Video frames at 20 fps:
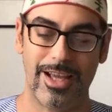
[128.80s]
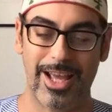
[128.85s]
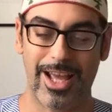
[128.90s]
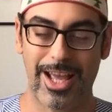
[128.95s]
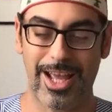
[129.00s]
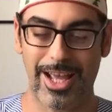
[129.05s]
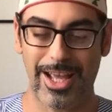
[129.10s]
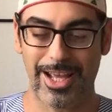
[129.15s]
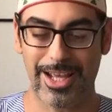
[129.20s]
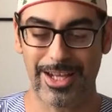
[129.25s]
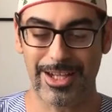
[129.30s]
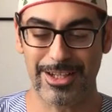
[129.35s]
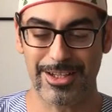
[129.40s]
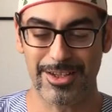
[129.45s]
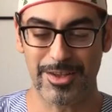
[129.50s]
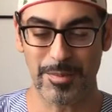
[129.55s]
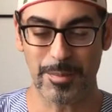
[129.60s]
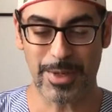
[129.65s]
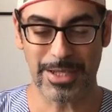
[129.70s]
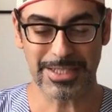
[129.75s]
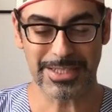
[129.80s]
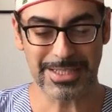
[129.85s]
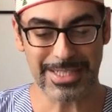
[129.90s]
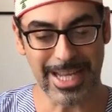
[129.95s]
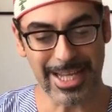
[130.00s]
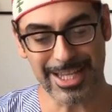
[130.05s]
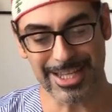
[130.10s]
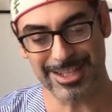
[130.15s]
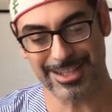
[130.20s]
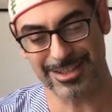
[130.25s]
And my
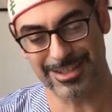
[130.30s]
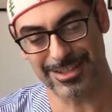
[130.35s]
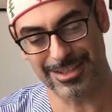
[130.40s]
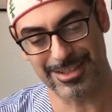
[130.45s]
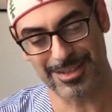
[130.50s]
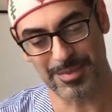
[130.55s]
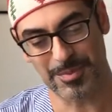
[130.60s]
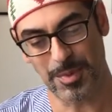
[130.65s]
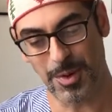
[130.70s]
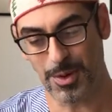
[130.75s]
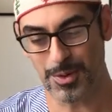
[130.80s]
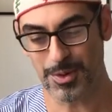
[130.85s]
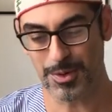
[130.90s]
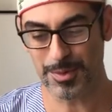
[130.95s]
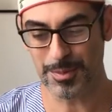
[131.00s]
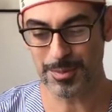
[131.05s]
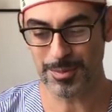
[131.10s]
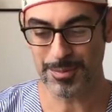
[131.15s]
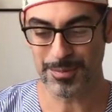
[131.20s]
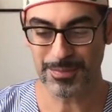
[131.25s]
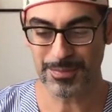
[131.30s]
second poem,